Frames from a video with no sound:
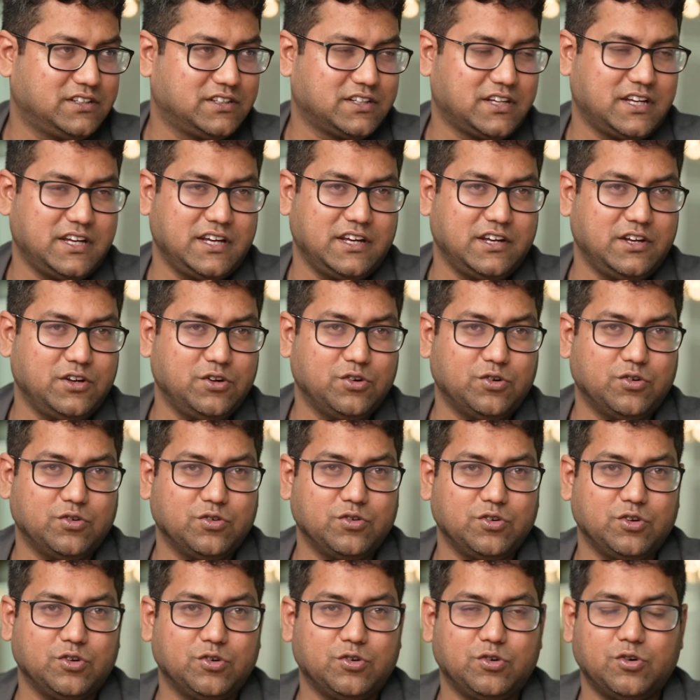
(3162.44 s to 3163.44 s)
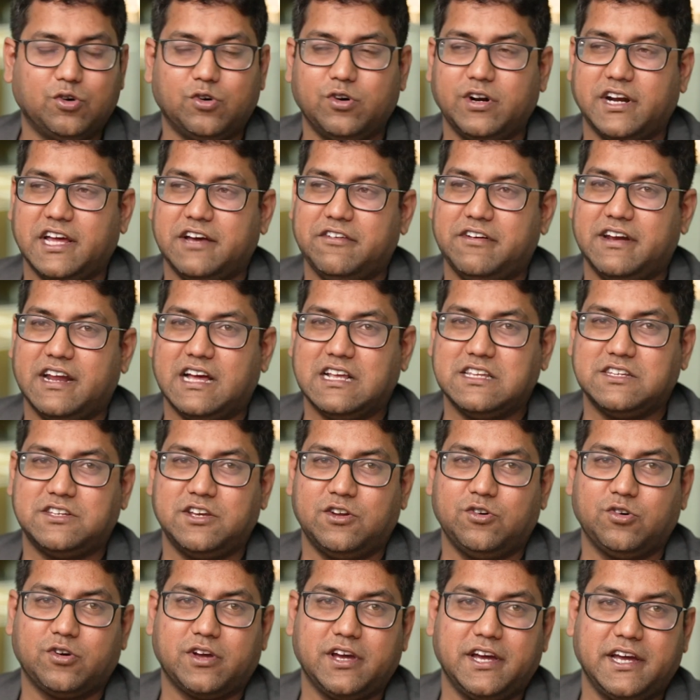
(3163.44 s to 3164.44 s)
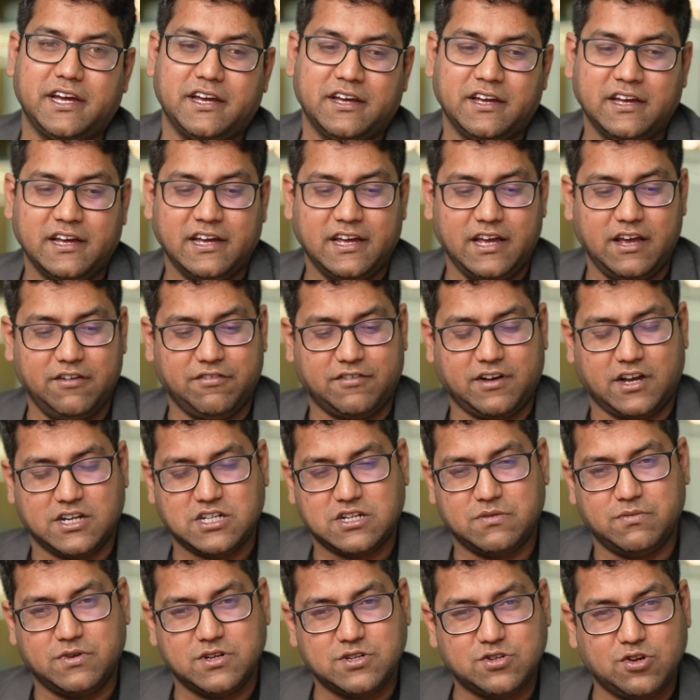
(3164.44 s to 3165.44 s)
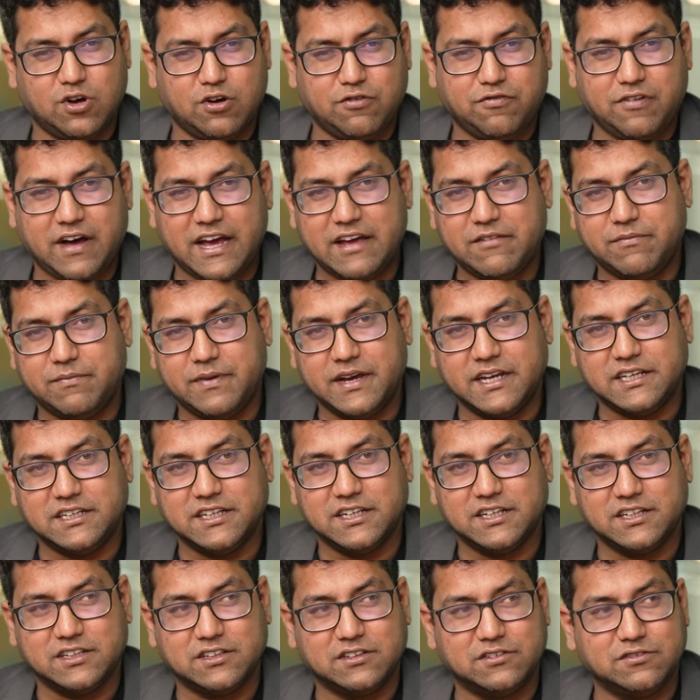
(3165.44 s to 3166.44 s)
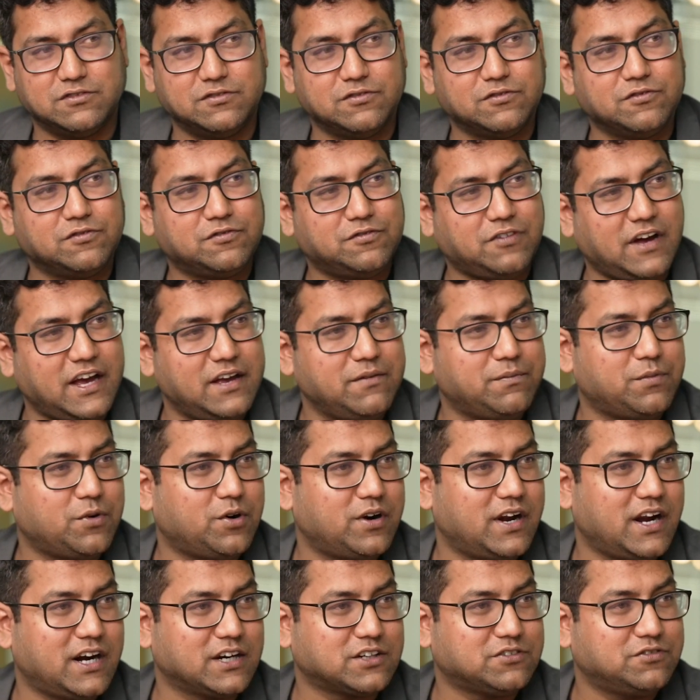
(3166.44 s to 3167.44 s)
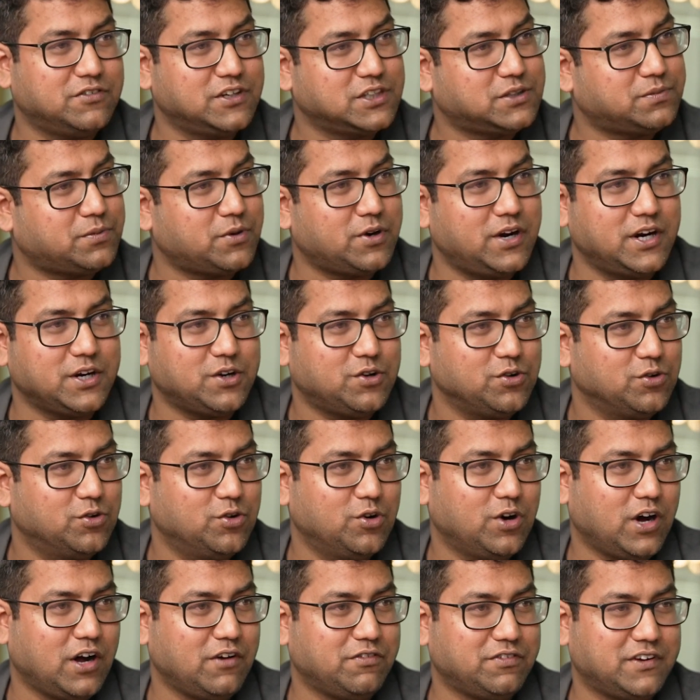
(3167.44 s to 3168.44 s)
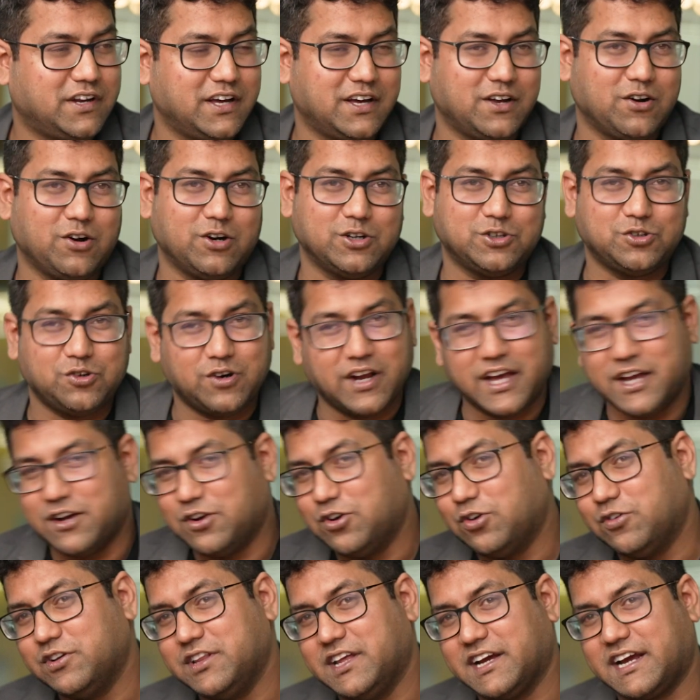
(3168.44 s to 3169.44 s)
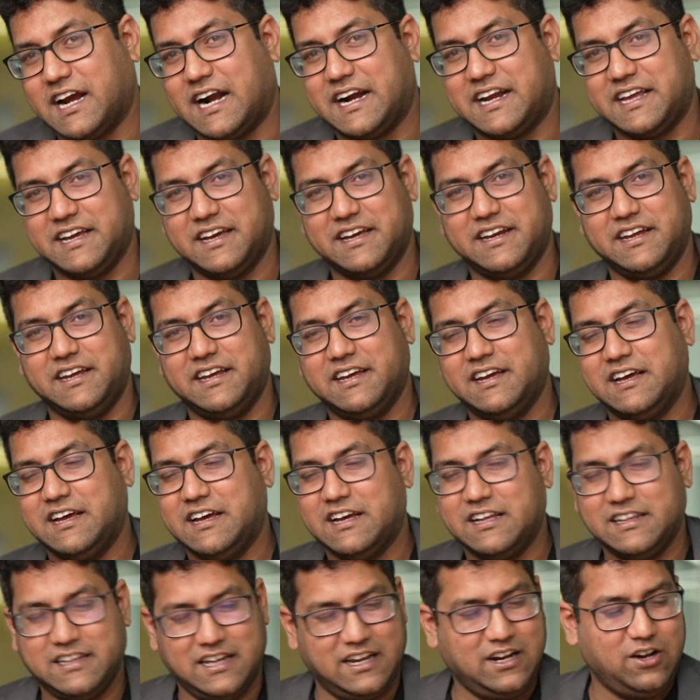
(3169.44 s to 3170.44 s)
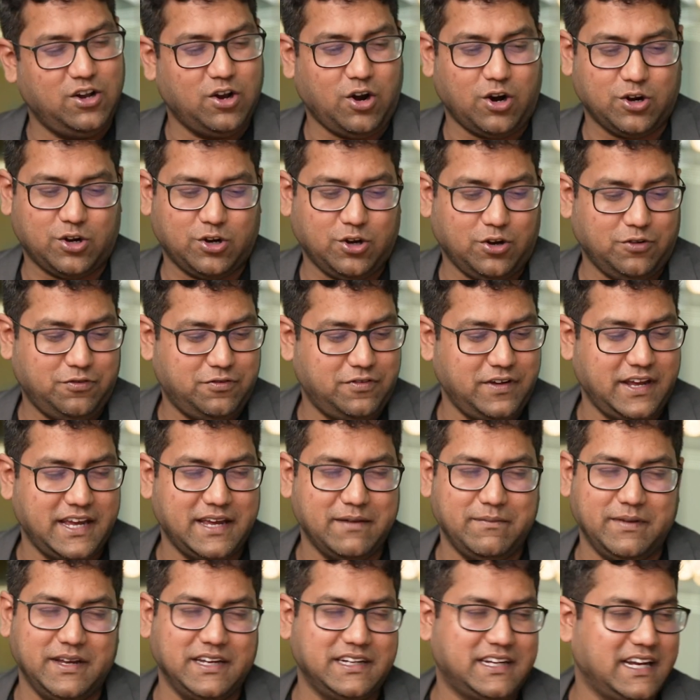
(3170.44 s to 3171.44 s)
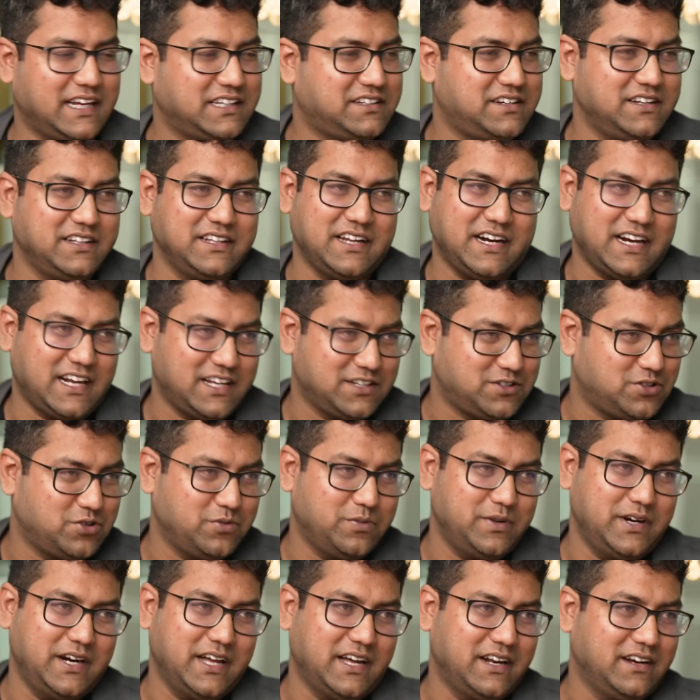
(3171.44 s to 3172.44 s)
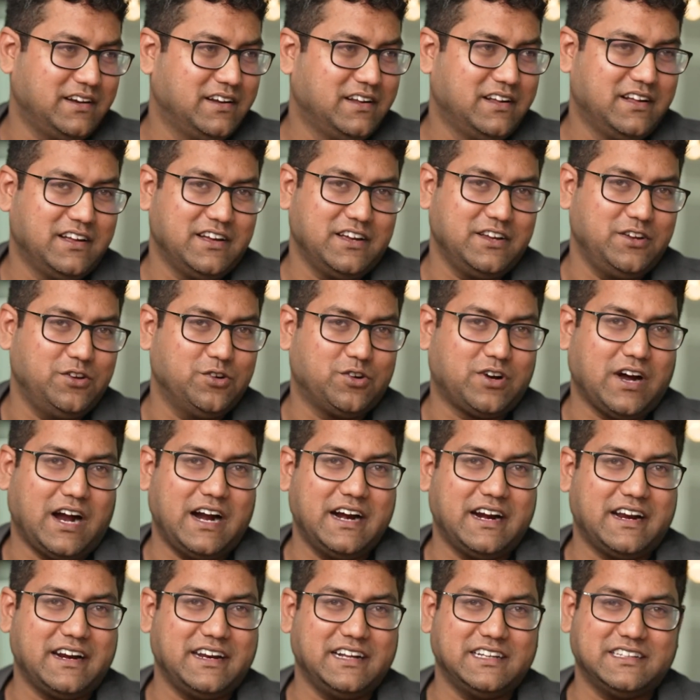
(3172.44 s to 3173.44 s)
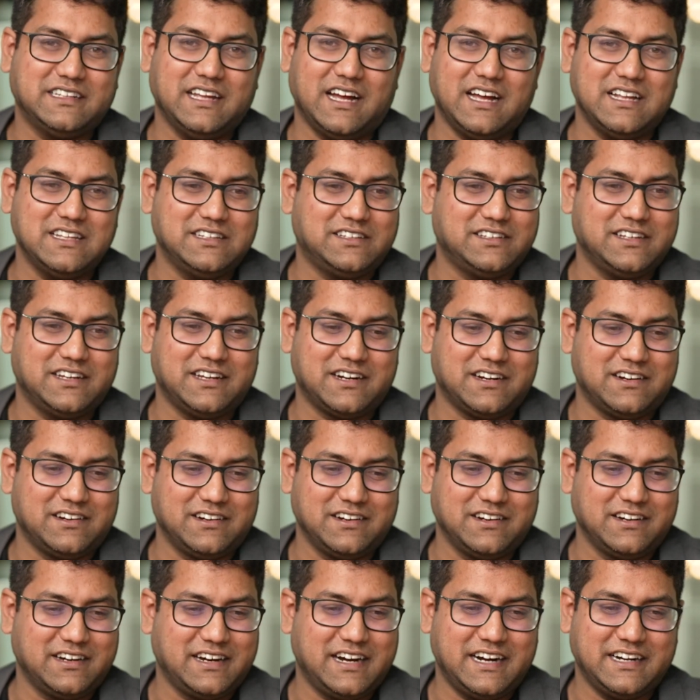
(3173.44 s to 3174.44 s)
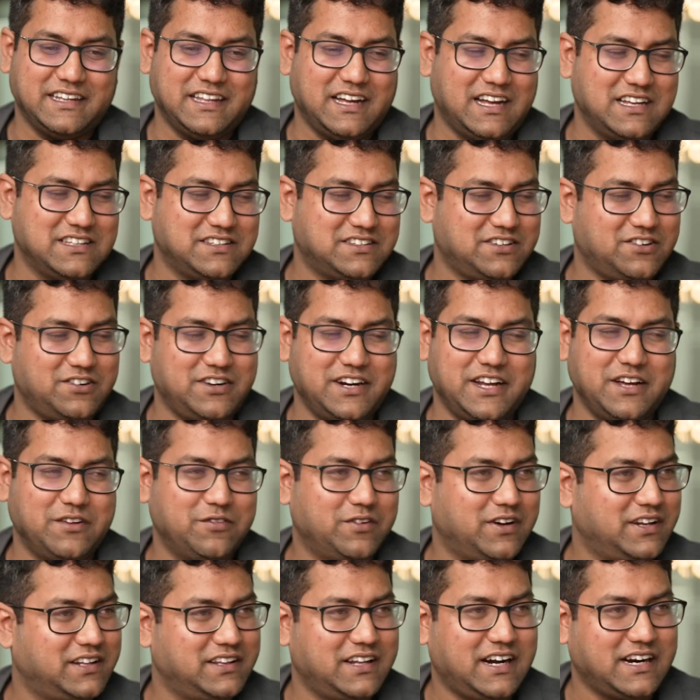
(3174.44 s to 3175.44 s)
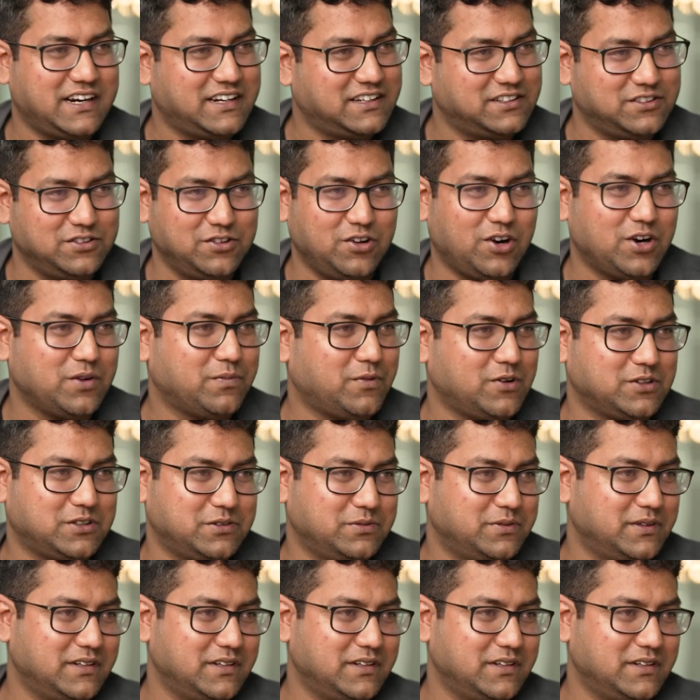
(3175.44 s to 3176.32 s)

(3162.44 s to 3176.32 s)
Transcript: This. You don't have an answer. Okay, if customers saw 5 pages, 5 products, which product to go after, or should I go with the category? A lot of A/B testing that has to be done. You can't reach the answer, get the answer on day 1. That is not possible.